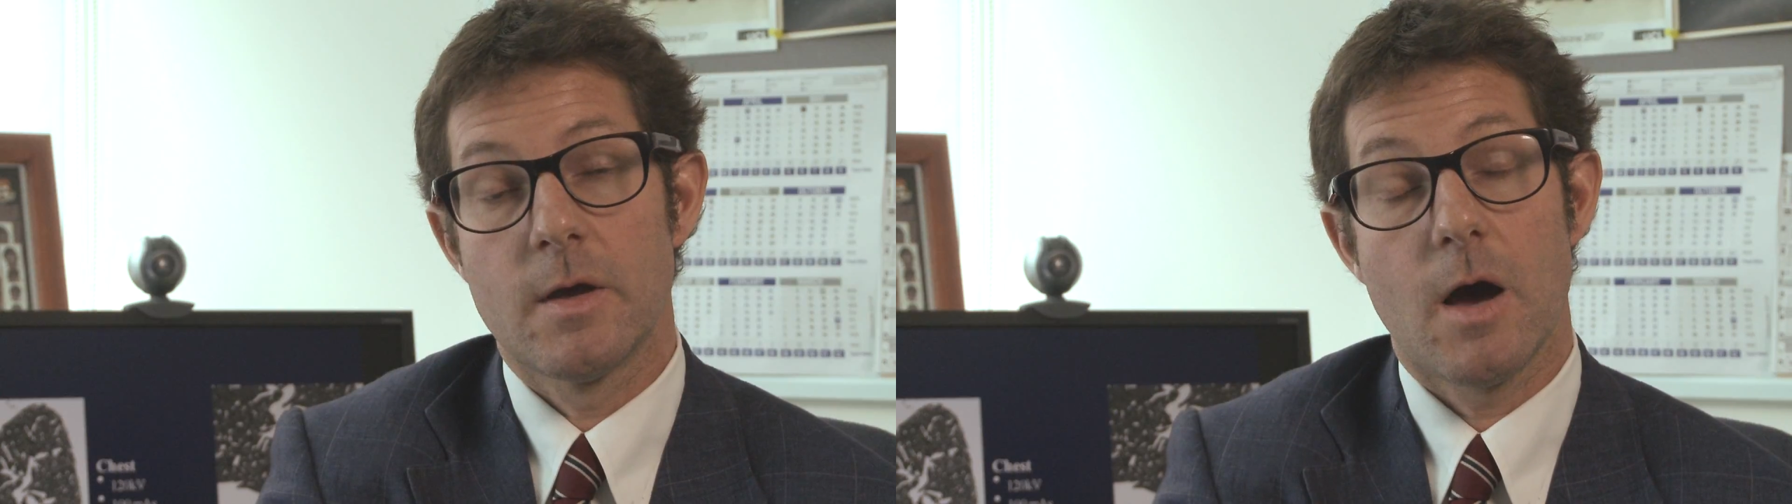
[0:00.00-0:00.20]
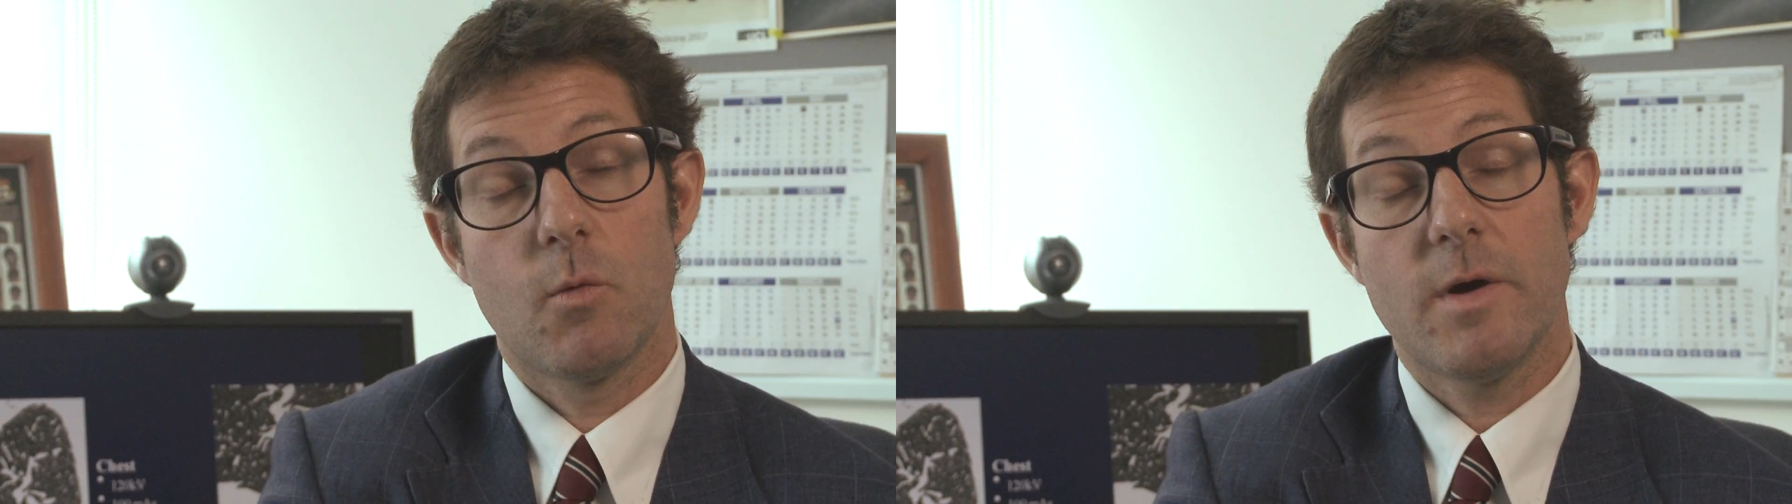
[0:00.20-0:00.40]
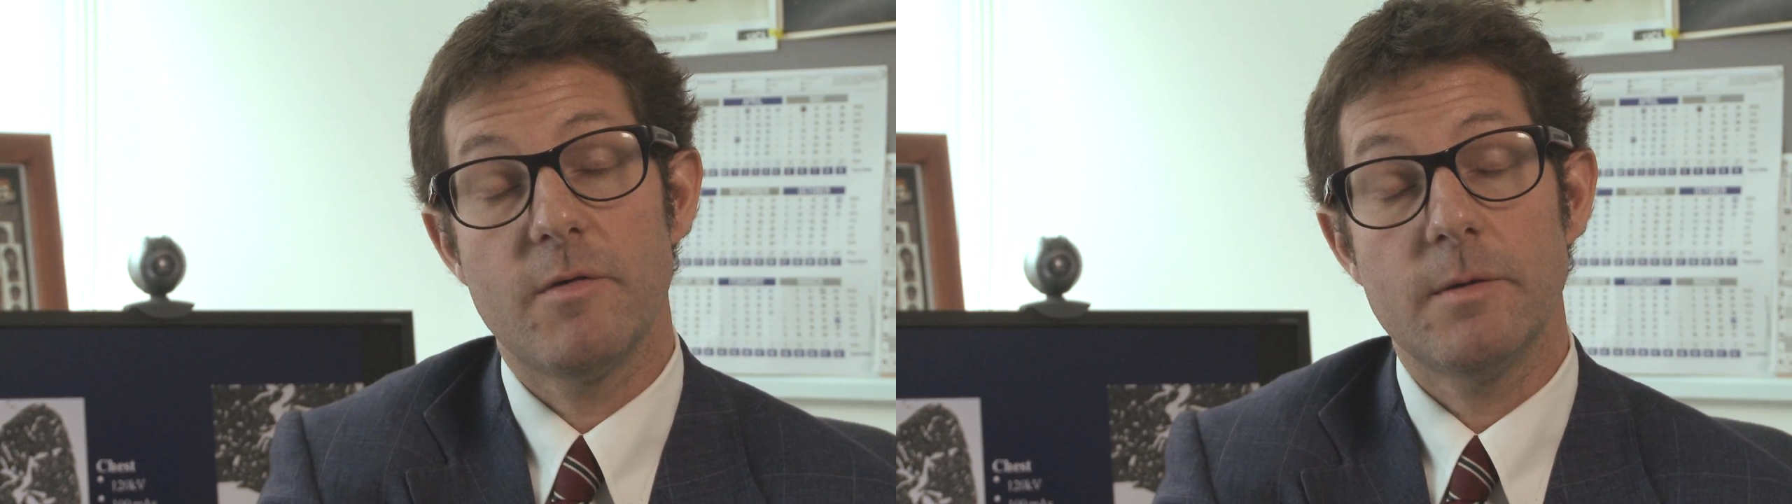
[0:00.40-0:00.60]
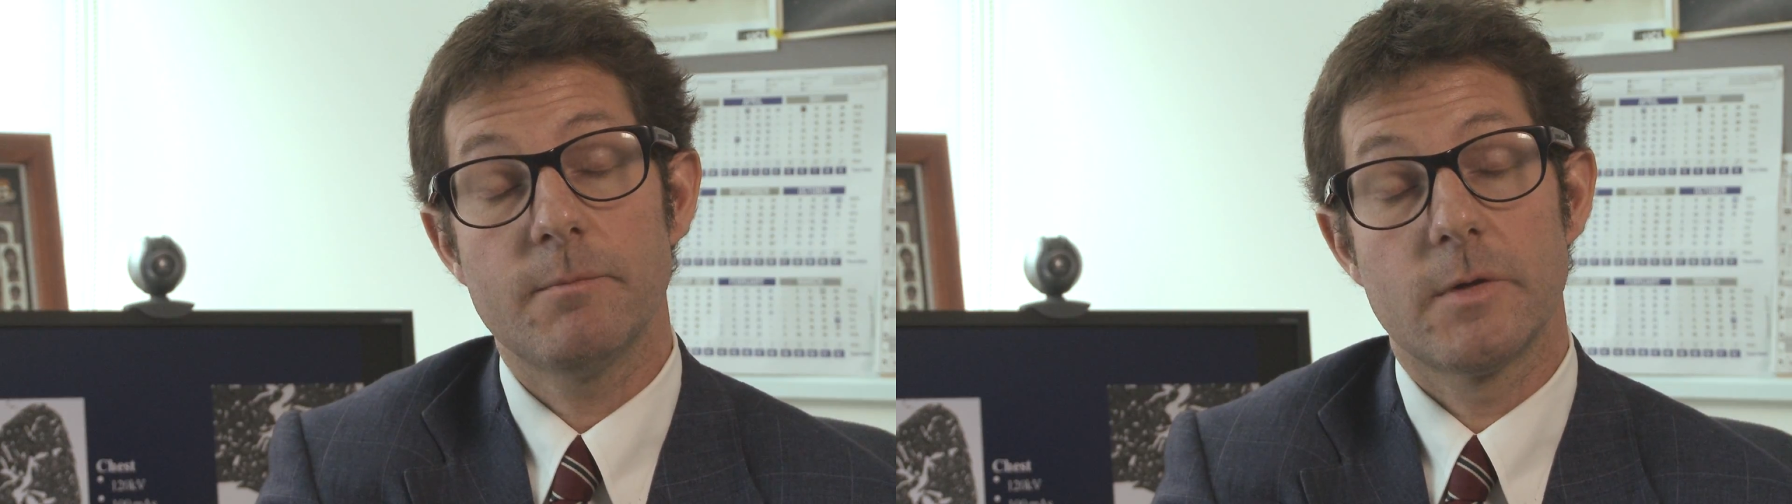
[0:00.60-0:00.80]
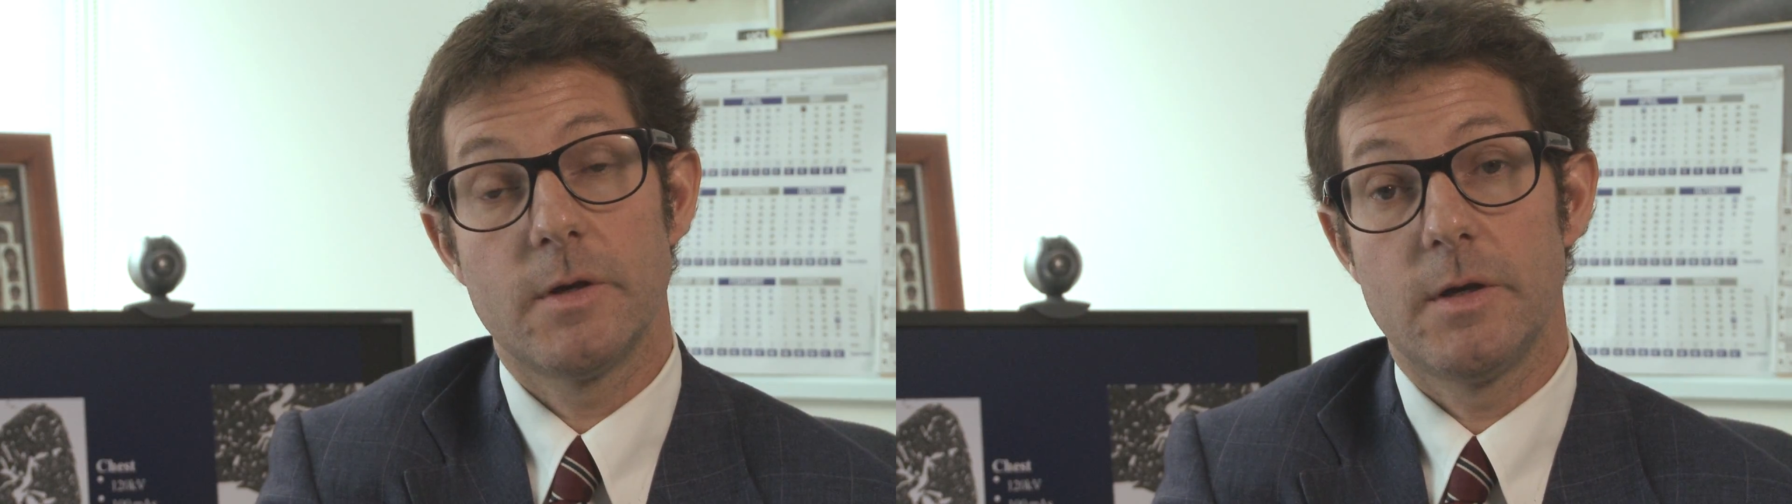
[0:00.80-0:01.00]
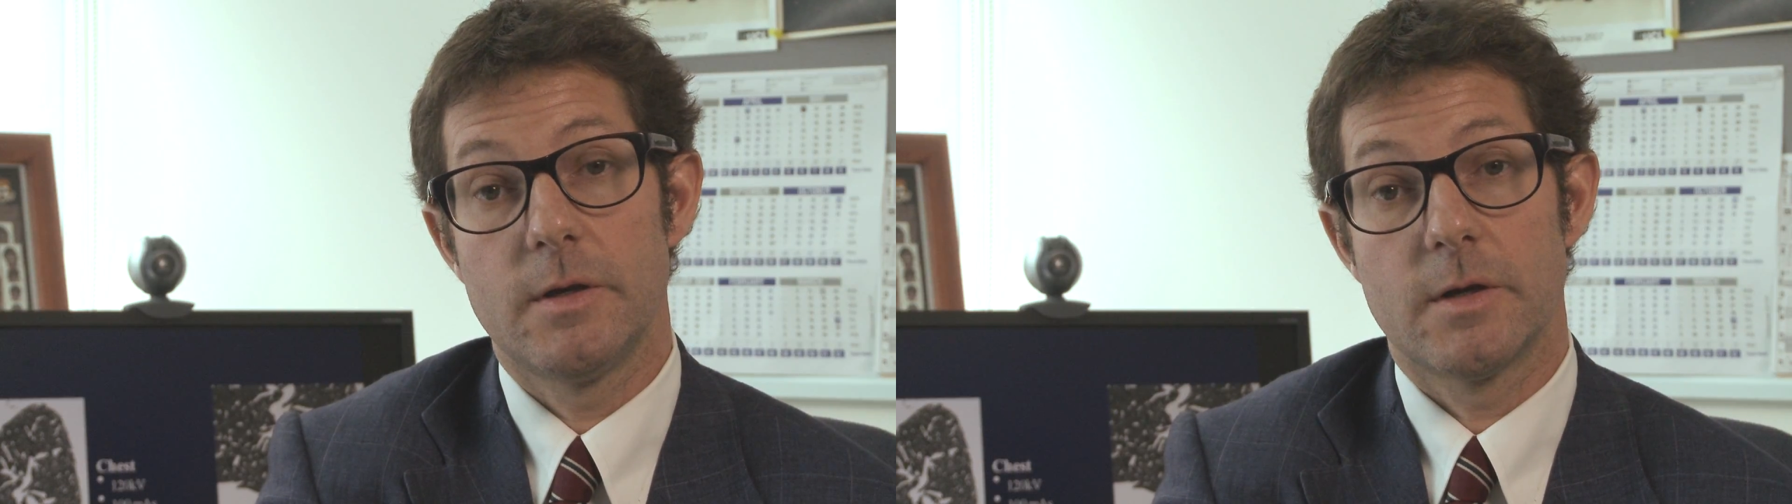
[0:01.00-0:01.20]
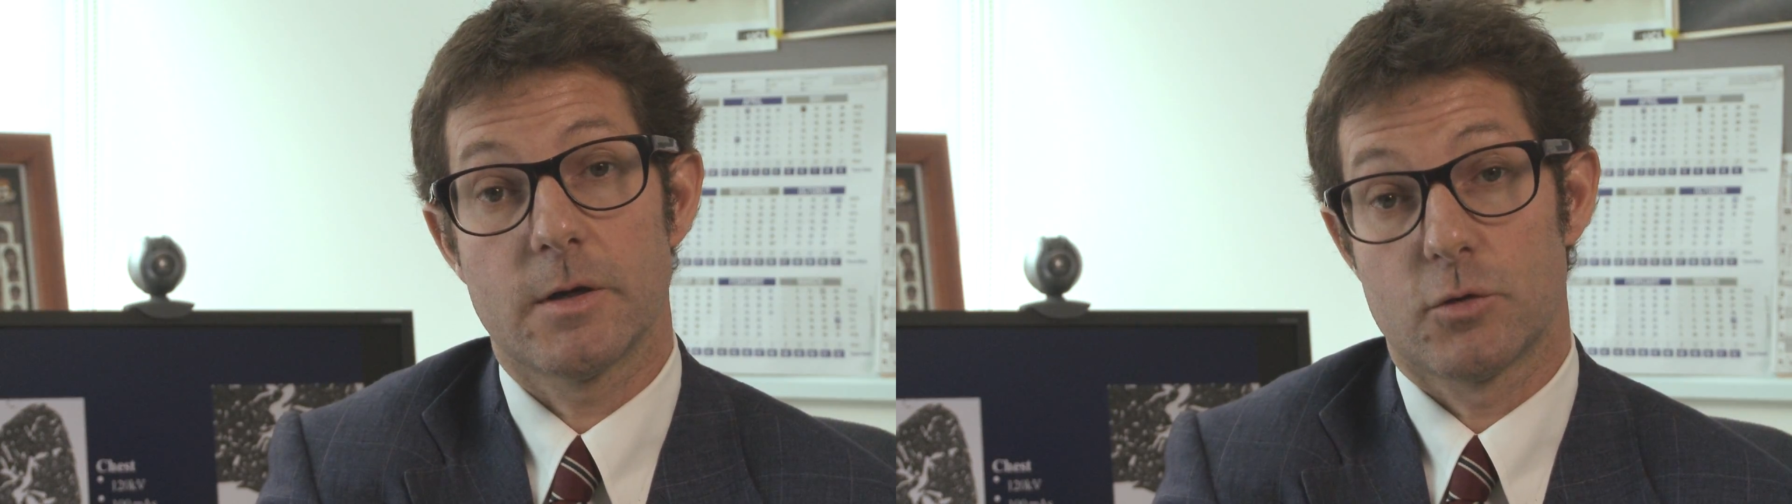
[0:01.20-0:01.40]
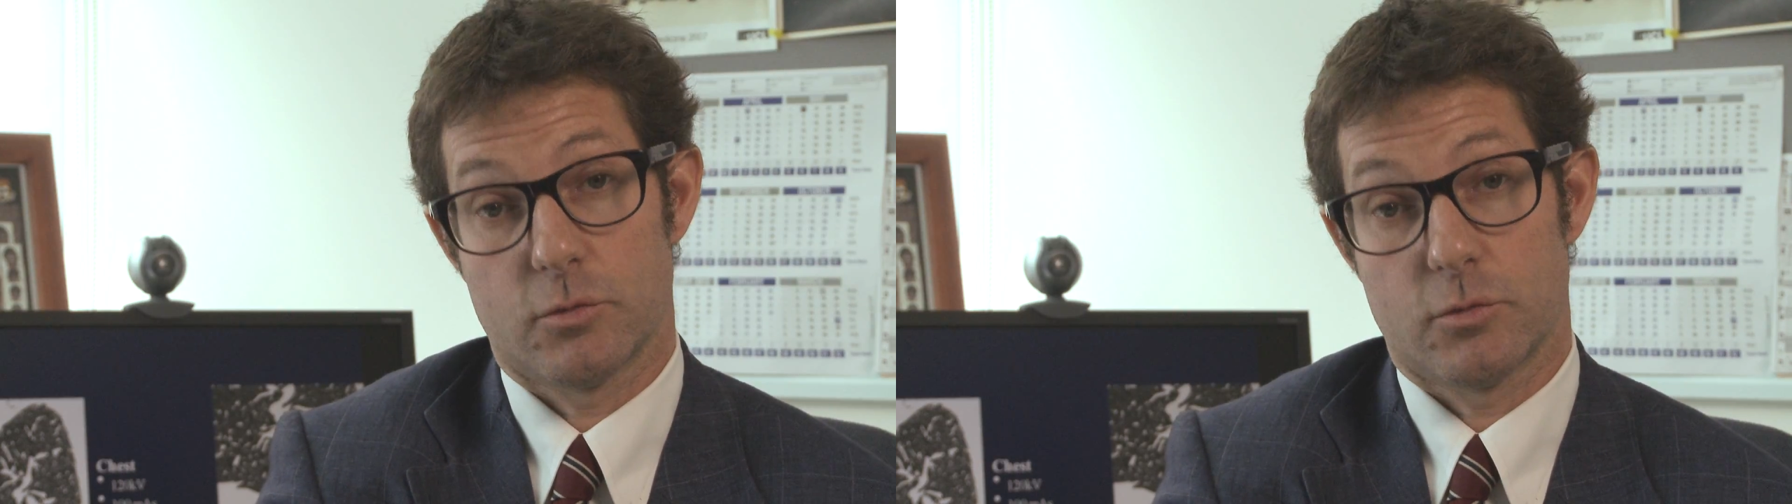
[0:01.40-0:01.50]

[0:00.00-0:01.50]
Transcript: However, in